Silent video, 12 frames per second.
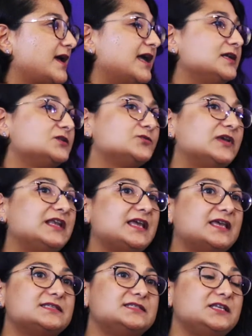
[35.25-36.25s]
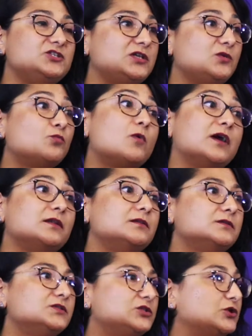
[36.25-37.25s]
and it's really SDG
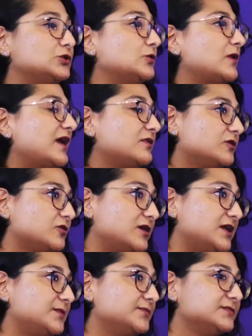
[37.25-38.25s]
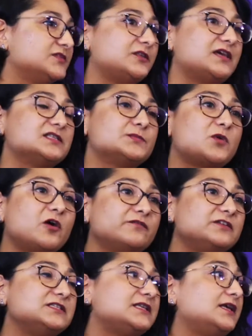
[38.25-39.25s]
1, 2 and 3. So that's
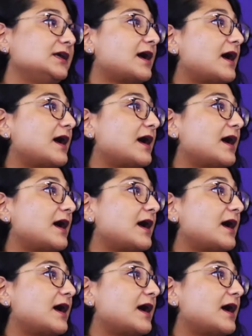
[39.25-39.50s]
poverty,